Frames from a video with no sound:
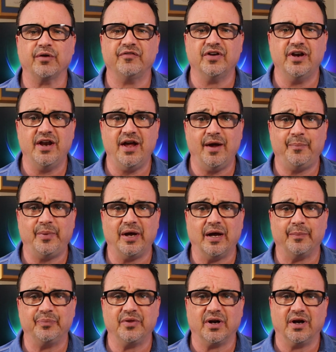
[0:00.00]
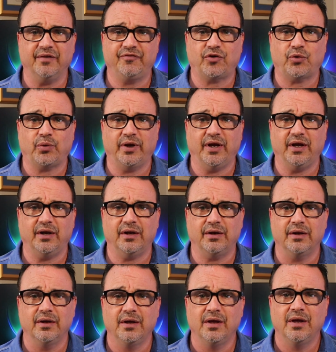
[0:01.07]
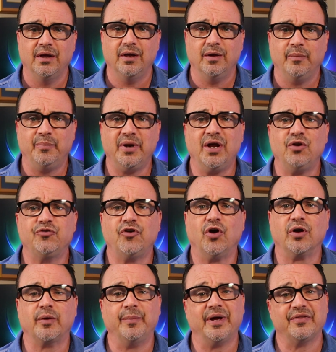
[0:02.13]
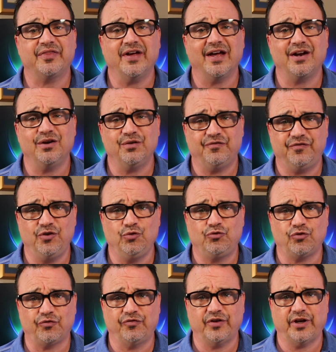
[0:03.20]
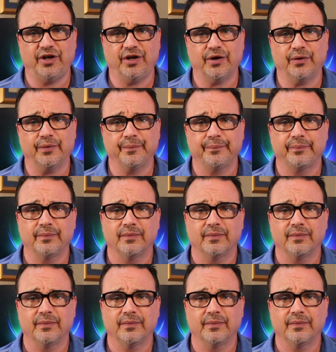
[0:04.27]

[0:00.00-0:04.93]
a NAP app that I've created, but I'll talk about that in a future video.